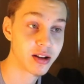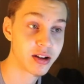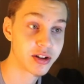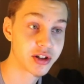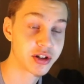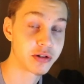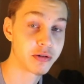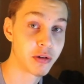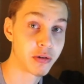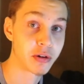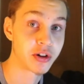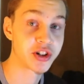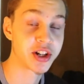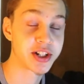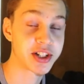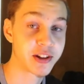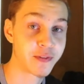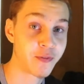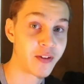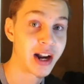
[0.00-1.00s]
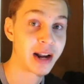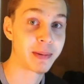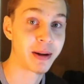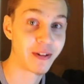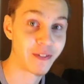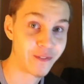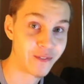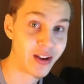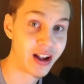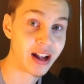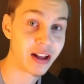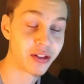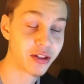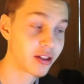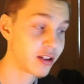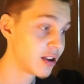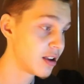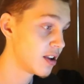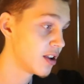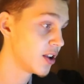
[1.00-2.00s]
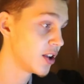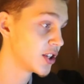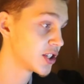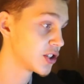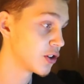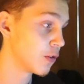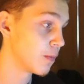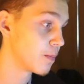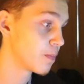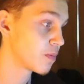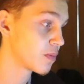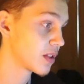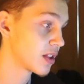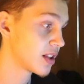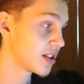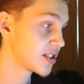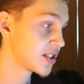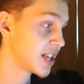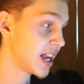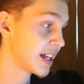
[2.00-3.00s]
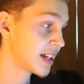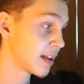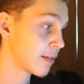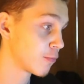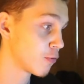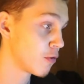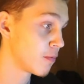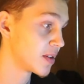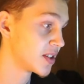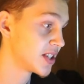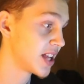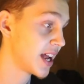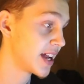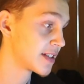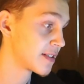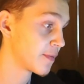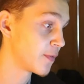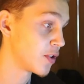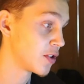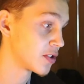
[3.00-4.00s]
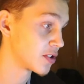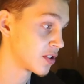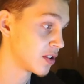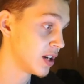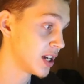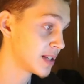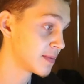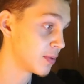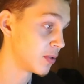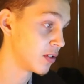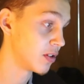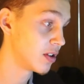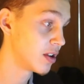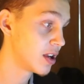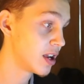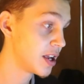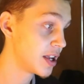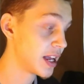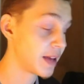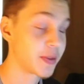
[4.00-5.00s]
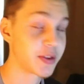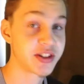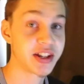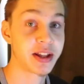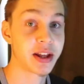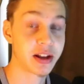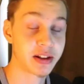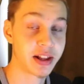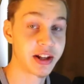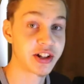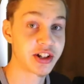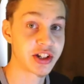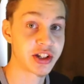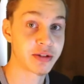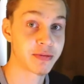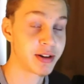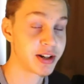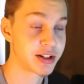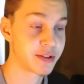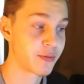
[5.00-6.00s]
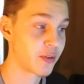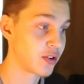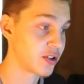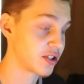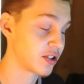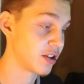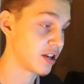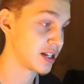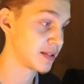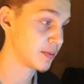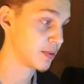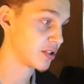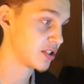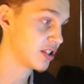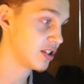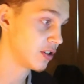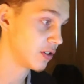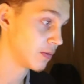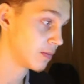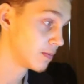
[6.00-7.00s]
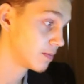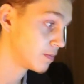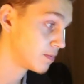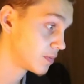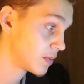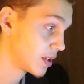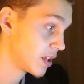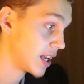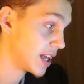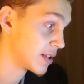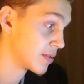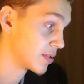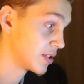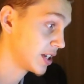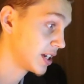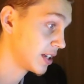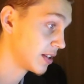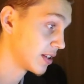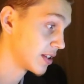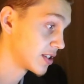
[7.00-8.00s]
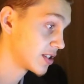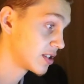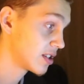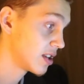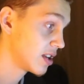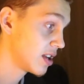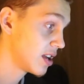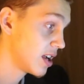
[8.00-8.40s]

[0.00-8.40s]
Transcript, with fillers: So we're justified by faith. So saying that Romans ten is a false gospel, you have to say that Galatians three is a false gospel too. It's ridiculous.